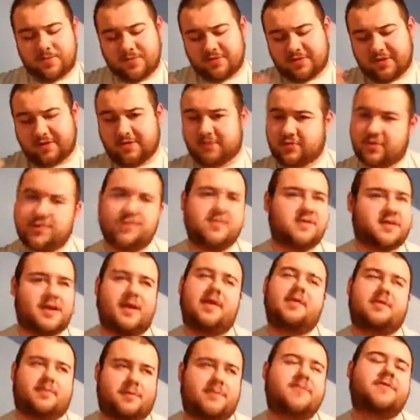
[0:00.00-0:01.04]
So I just want to
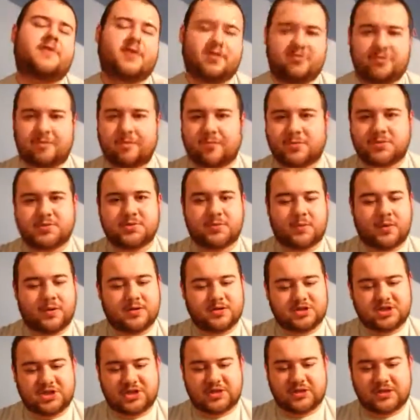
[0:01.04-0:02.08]
say thank you very much for
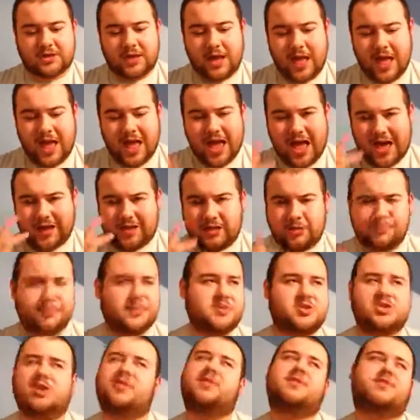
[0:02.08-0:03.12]
watching, and I hope you
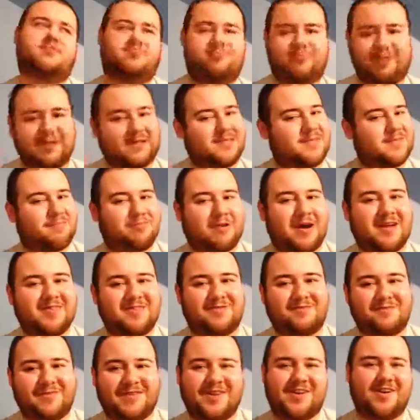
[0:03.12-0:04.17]
enjoyed this really
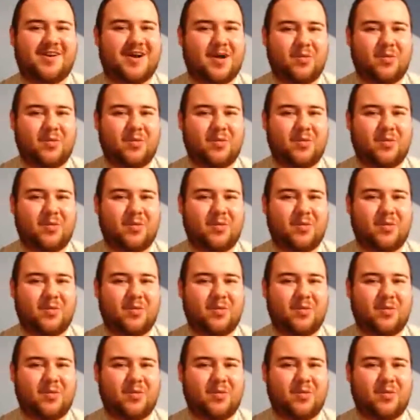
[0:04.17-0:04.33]
surprising video.